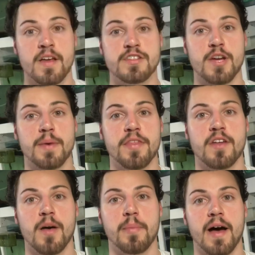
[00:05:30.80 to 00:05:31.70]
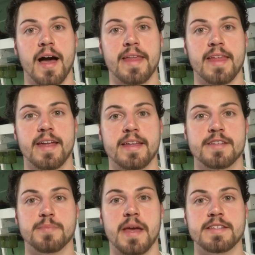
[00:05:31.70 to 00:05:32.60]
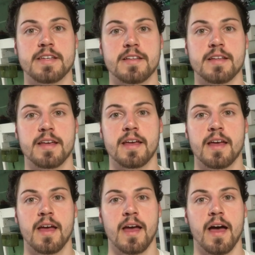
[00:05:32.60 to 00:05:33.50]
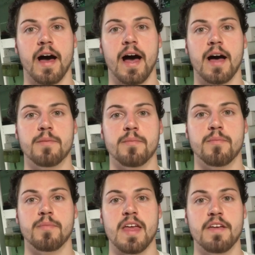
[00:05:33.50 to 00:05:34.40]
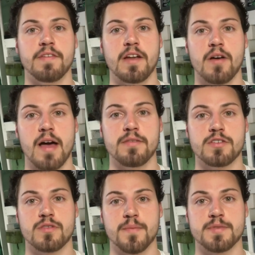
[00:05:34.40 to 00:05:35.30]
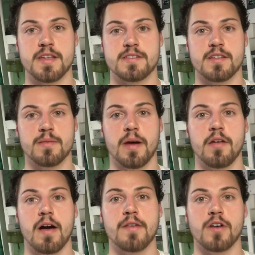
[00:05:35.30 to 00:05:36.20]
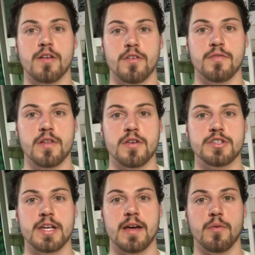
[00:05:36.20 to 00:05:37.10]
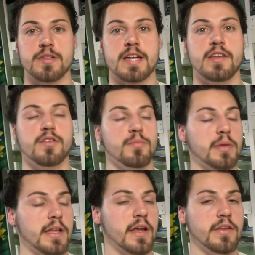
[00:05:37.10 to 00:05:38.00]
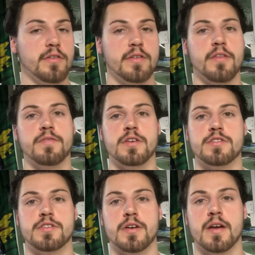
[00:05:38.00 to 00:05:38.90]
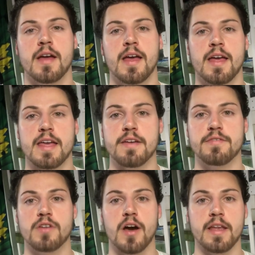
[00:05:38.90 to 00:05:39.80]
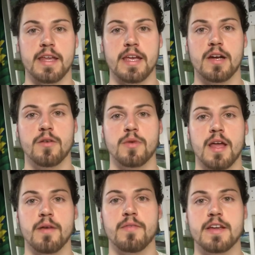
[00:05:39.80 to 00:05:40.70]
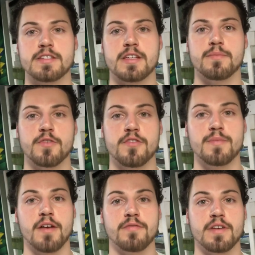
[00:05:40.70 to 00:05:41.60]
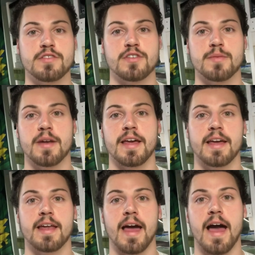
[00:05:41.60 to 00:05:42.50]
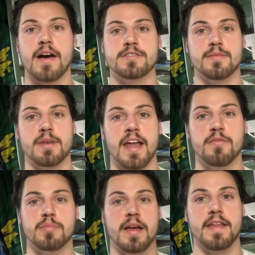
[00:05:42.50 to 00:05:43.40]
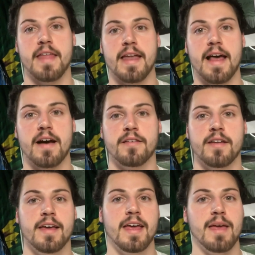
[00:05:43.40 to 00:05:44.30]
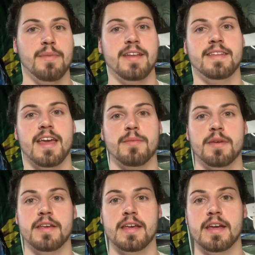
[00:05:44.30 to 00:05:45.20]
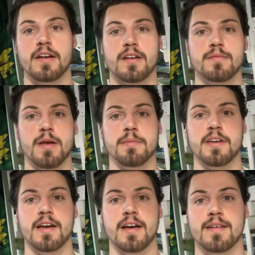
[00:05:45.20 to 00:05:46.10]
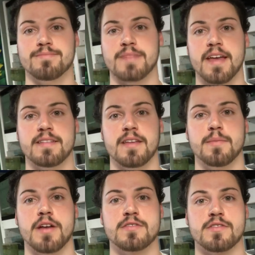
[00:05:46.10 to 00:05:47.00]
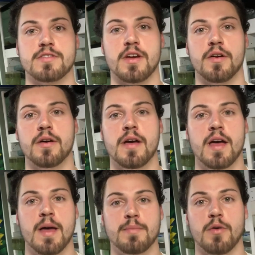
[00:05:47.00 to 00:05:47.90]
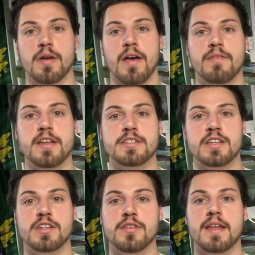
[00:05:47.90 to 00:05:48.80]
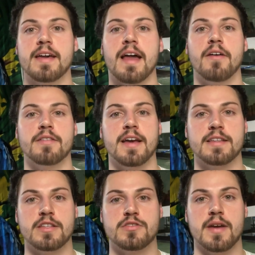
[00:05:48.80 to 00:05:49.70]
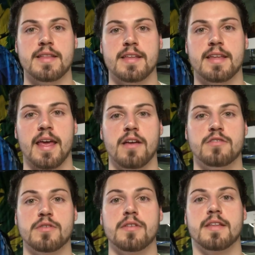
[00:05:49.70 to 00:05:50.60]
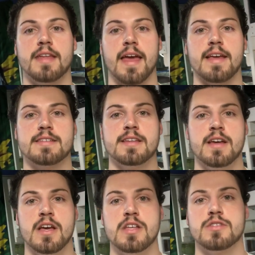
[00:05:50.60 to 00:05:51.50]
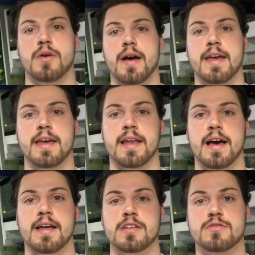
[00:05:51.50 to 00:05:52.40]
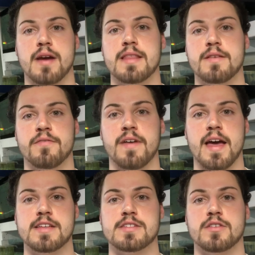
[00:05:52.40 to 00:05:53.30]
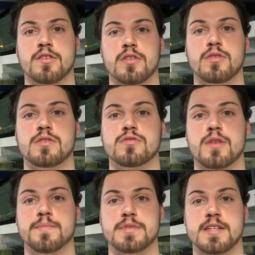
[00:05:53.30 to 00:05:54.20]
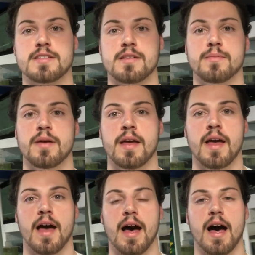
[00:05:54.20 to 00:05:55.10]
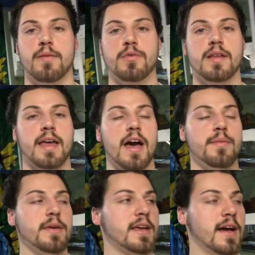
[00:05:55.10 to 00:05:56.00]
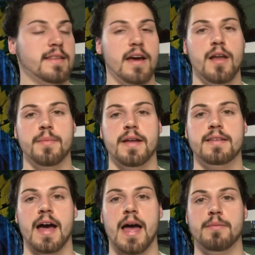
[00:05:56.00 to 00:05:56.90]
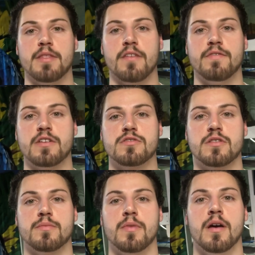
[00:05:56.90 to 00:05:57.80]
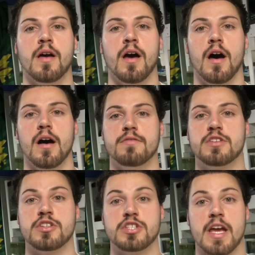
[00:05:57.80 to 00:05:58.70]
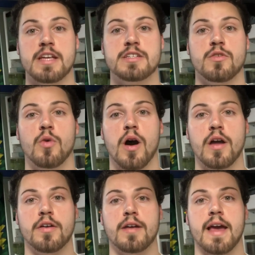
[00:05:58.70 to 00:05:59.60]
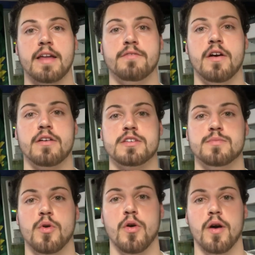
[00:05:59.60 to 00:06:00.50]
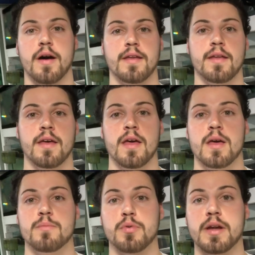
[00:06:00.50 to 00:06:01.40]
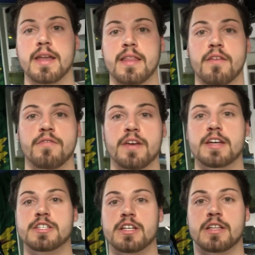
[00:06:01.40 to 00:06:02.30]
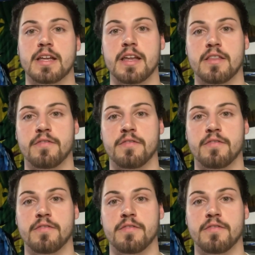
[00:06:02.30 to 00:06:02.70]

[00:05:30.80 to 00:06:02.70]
So my thought behind that is basically, if I don't have a drip system, I don't have overflows yet, which I do plan on doing in the future. If not here, when I eventually move my fish room and I get a house, I'm kind of planning that out. It may take me a year, maybe 18 months or so. But when I eventually do that, I would like to drill the tanks so I can drain them faster or do a drip system. Really help me cut down on my time in the fish room of just changing water, and I can focus more on breeding the fish, cleaning